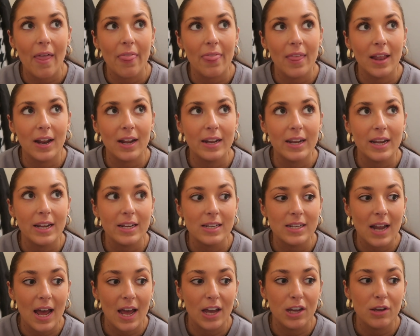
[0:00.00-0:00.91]
and then I need
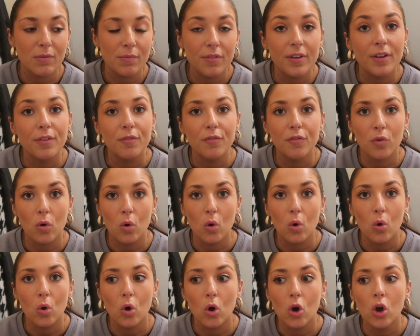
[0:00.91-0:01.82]
an outfit
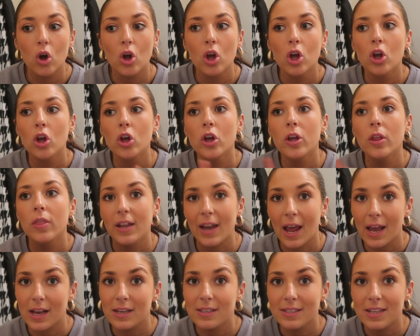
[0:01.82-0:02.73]
for the
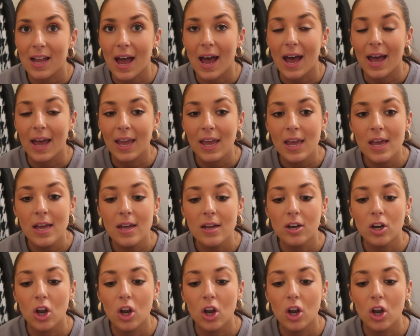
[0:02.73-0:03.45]
next day,